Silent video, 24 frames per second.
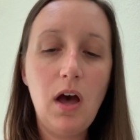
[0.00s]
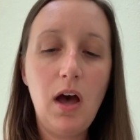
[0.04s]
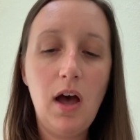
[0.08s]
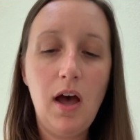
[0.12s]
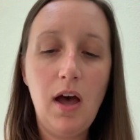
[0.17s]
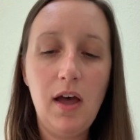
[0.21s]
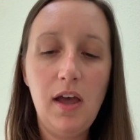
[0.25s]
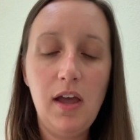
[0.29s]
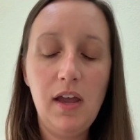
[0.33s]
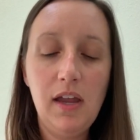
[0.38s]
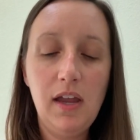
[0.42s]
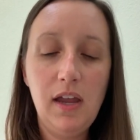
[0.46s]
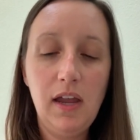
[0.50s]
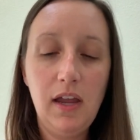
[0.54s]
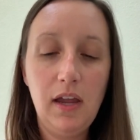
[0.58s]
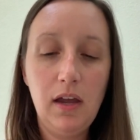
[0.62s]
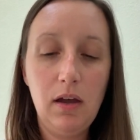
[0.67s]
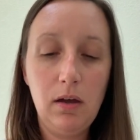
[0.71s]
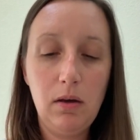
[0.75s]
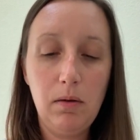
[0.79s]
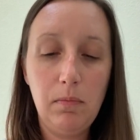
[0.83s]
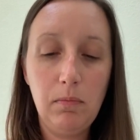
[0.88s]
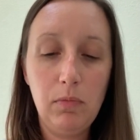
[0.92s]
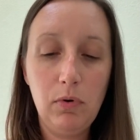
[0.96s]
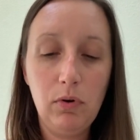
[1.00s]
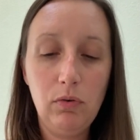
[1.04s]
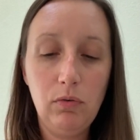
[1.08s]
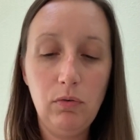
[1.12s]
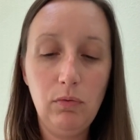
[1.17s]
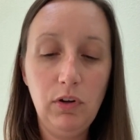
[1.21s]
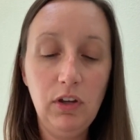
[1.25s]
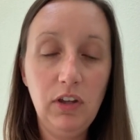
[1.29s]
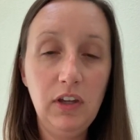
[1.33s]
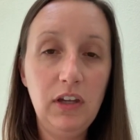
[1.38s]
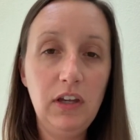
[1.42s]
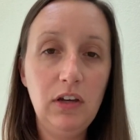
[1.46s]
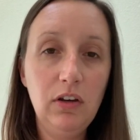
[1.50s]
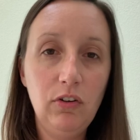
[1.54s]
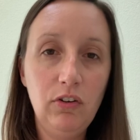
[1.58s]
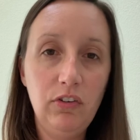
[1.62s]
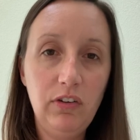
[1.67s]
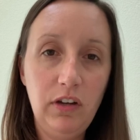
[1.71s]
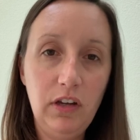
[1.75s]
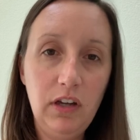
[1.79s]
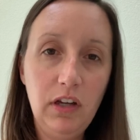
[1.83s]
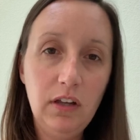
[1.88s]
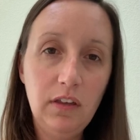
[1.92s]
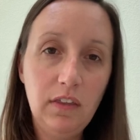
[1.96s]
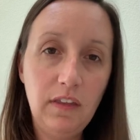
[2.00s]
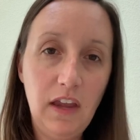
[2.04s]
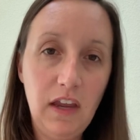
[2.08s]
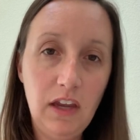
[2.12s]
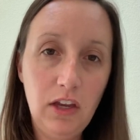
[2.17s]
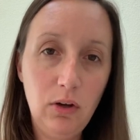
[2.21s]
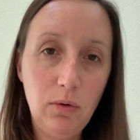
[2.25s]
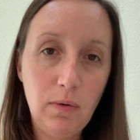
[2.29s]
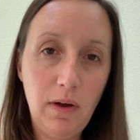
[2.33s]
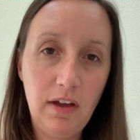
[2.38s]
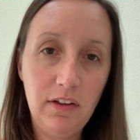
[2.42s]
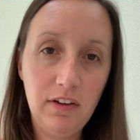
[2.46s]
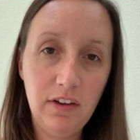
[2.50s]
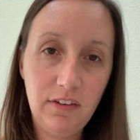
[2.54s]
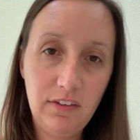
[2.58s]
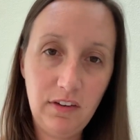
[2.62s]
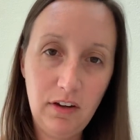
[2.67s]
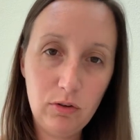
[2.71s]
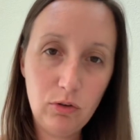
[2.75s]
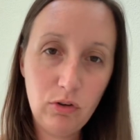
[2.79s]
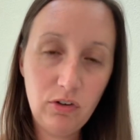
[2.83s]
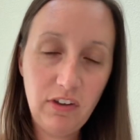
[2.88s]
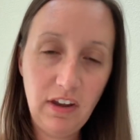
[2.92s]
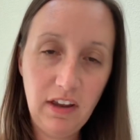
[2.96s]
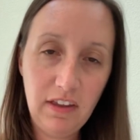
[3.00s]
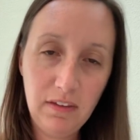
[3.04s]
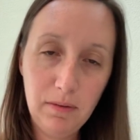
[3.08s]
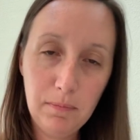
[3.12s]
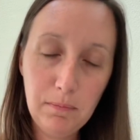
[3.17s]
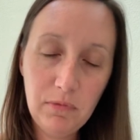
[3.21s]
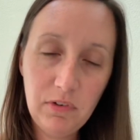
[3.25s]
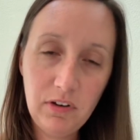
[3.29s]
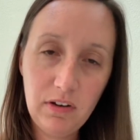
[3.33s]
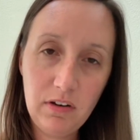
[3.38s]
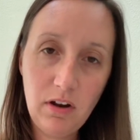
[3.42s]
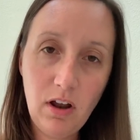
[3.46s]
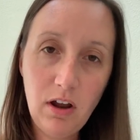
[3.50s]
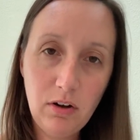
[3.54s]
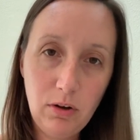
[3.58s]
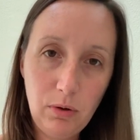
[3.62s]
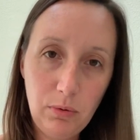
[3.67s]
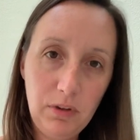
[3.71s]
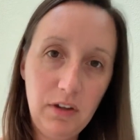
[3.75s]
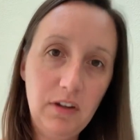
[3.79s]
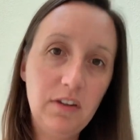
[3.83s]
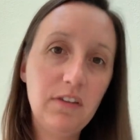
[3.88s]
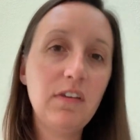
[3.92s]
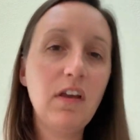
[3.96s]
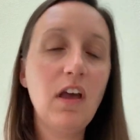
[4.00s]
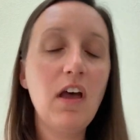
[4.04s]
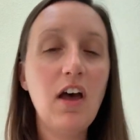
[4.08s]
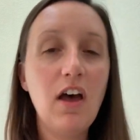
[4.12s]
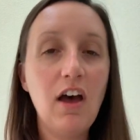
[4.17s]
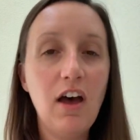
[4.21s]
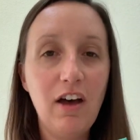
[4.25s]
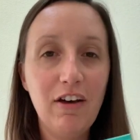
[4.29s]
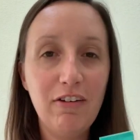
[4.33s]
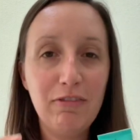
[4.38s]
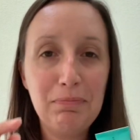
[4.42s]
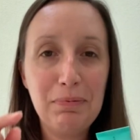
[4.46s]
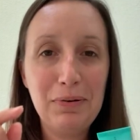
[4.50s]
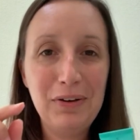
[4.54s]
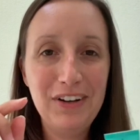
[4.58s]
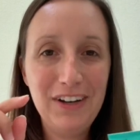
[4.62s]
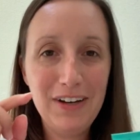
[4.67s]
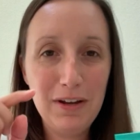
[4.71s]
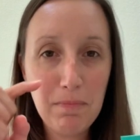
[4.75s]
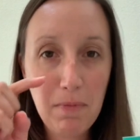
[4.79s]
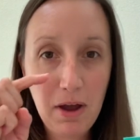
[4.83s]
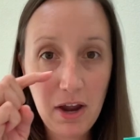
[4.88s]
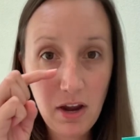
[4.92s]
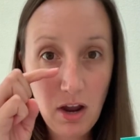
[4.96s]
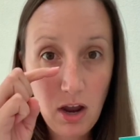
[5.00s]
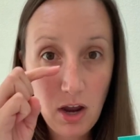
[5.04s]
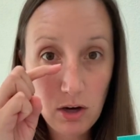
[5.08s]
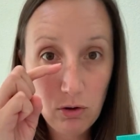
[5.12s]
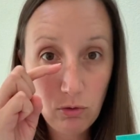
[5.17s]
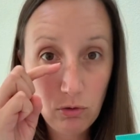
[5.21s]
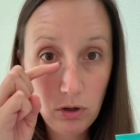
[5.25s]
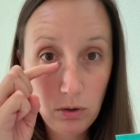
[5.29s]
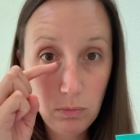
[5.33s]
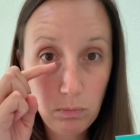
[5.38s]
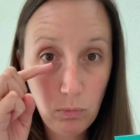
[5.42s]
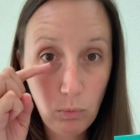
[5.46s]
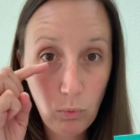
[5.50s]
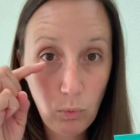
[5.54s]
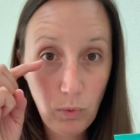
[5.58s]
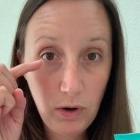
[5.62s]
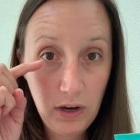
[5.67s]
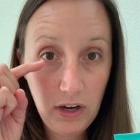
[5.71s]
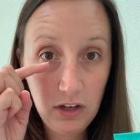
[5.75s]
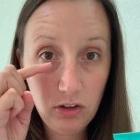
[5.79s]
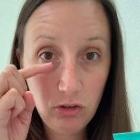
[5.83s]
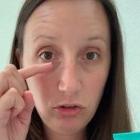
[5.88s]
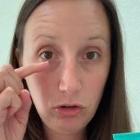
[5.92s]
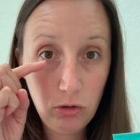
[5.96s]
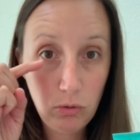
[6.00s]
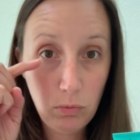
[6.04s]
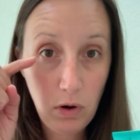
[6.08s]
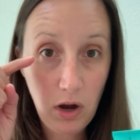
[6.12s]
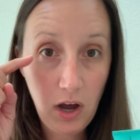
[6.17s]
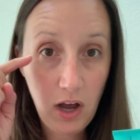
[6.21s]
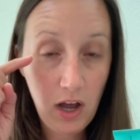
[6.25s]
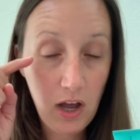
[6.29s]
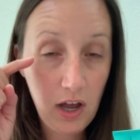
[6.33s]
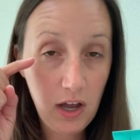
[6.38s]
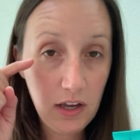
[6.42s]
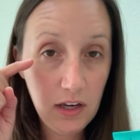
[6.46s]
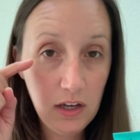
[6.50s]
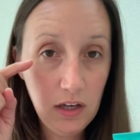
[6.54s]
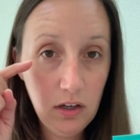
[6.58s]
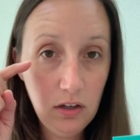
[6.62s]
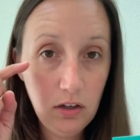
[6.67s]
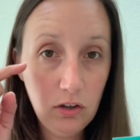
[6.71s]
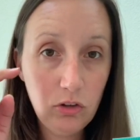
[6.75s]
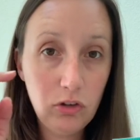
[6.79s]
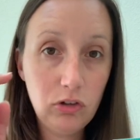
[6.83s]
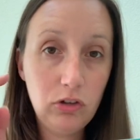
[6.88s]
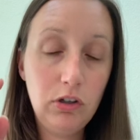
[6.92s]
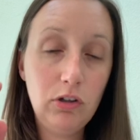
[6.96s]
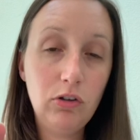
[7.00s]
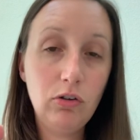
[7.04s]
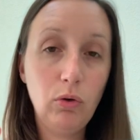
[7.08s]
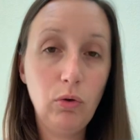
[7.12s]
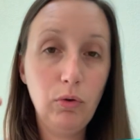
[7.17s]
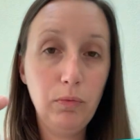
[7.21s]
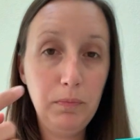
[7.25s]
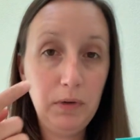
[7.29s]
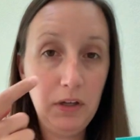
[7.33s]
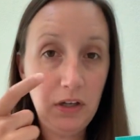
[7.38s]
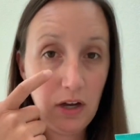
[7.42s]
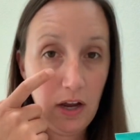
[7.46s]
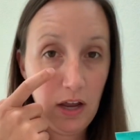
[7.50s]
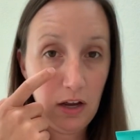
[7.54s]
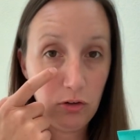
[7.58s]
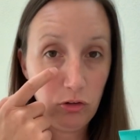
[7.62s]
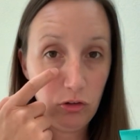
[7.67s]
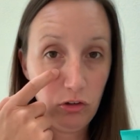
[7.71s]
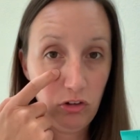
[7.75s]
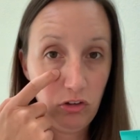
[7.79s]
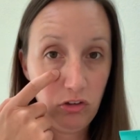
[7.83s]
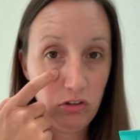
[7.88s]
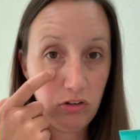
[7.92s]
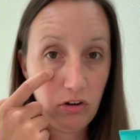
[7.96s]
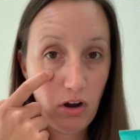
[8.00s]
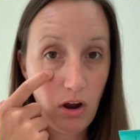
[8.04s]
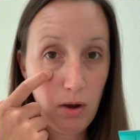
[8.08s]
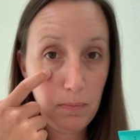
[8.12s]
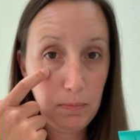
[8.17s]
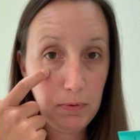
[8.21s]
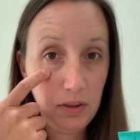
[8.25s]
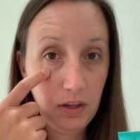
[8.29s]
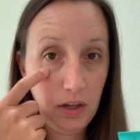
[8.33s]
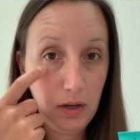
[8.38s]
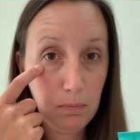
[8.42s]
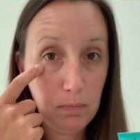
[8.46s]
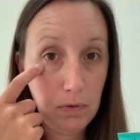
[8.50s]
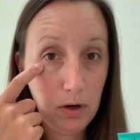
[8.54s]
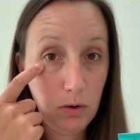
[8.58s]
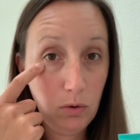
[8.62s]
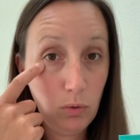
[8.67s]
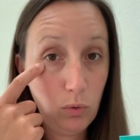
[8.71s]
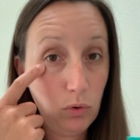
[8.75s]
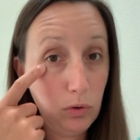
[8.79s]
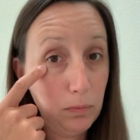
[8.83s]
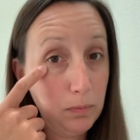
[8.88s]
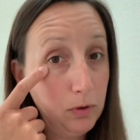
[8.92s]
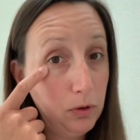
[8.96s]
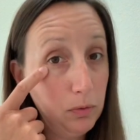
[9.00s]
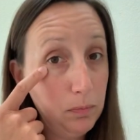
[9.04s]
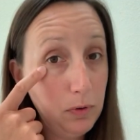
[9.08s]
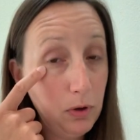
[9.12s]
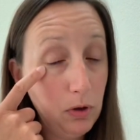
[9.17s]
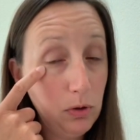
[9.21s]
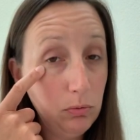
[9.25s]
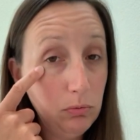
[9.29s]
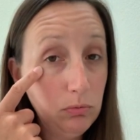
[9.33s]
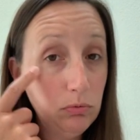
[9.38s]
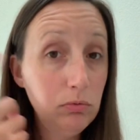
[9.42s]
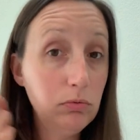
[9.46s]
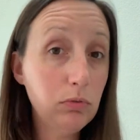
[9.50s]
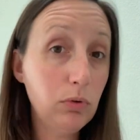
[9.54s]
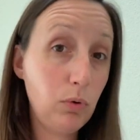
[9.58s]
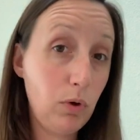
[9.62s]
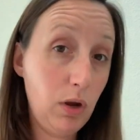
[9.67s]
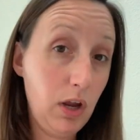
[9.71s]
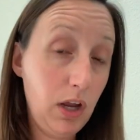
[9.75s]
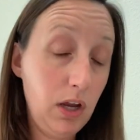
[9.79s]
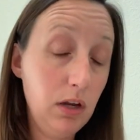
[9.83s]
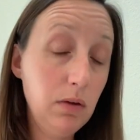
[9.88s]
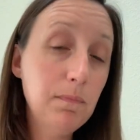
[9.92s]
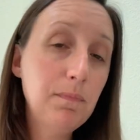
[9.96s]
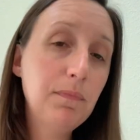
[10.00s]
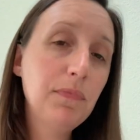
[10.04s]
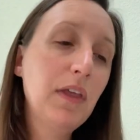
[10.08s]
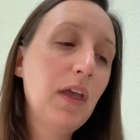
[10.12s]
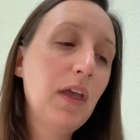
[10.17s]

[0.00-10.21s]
I am really guilty, thank you Alexandra Salem, did not know this, of putting my eye cream way too high. She told me to actually stop at like my orbital bone, okay?